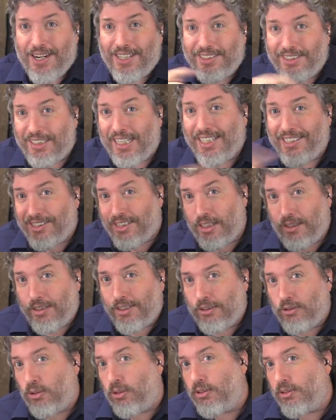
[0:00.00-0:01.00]
Isaiah is
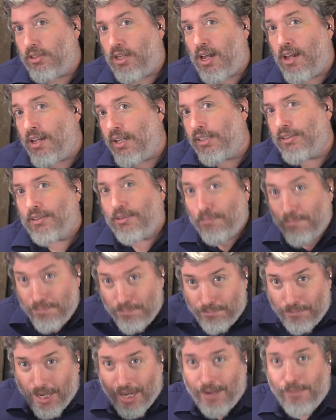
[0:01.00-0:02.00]
literally called God.
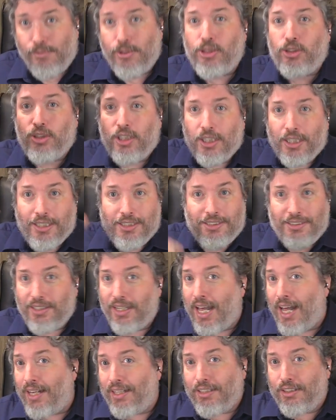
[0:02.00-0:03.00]
Mamish,
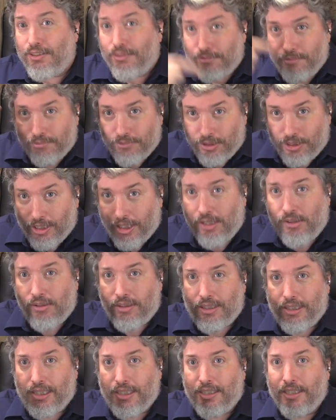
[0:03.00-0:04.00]
not
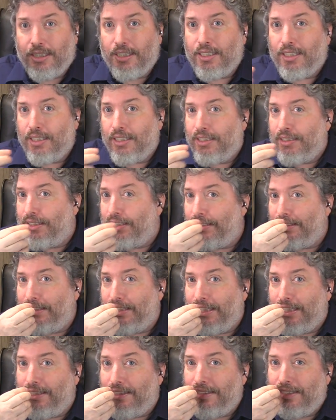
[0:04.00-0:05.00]
literally
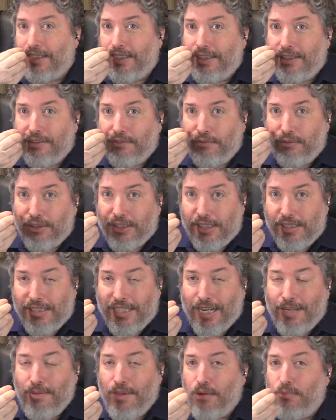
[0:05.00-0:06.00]
the, the, the,
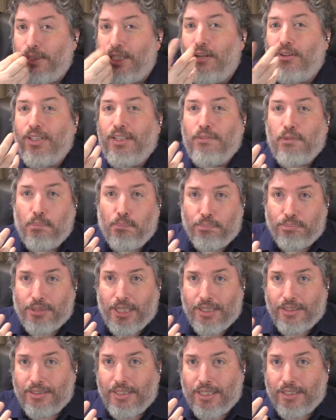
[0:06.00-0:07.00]
name that we don't even,
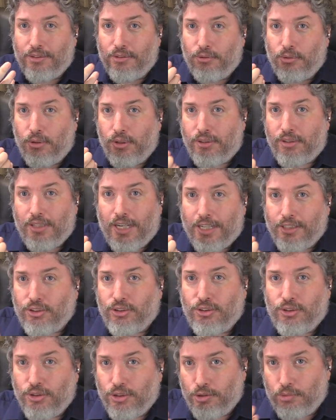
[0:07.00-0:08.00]
that, that
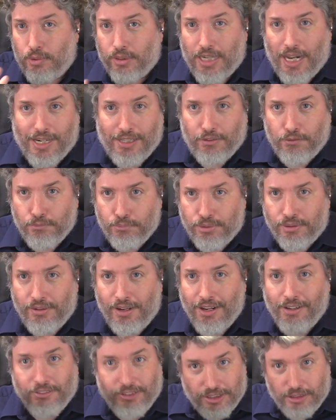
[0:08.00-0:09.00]
Orthodox Jews will not even
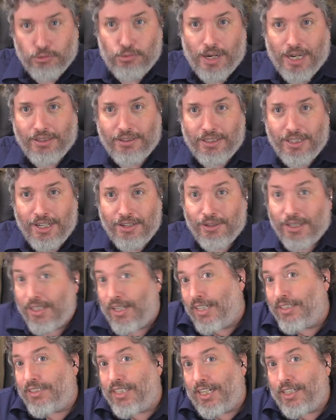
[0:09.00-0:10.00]
pronounce is right there in
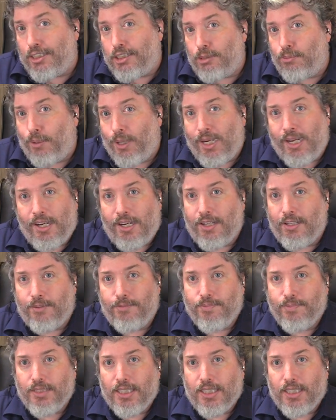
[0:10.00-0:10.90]
Isaiah speaking.